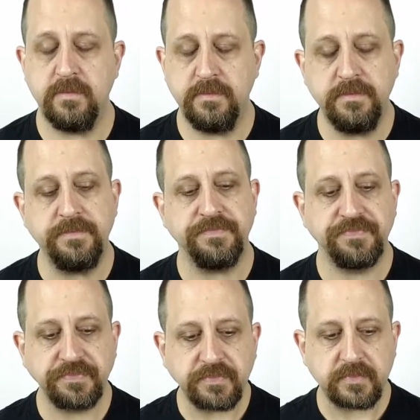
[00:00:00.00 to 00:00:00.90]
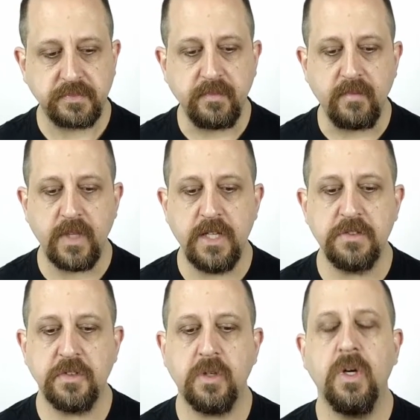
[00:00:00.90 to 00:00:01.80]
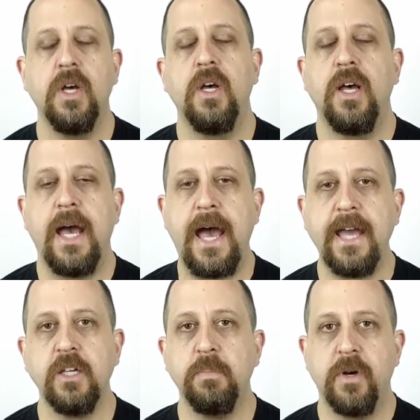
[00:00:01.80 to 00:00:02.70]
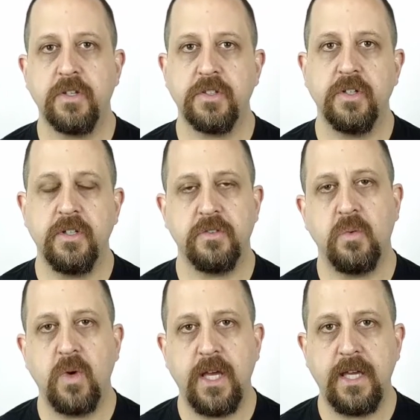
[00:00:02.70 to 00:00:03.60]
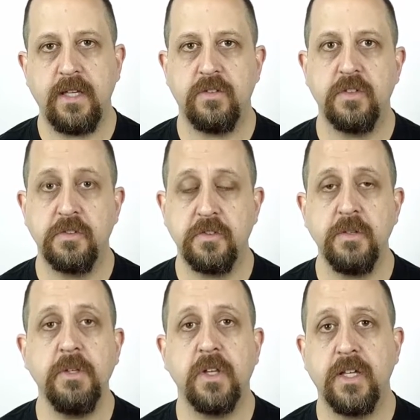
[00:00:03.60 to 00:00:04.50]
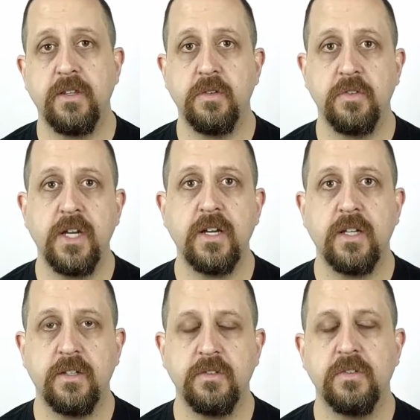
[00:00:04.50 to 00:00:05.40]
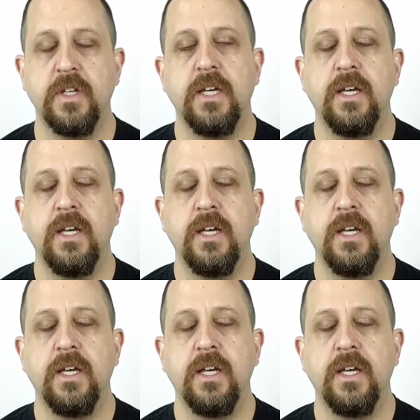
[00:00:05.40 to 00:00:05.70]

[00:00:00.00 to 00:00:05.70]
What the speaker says: And so acupuncture is a way to stimulate those areas,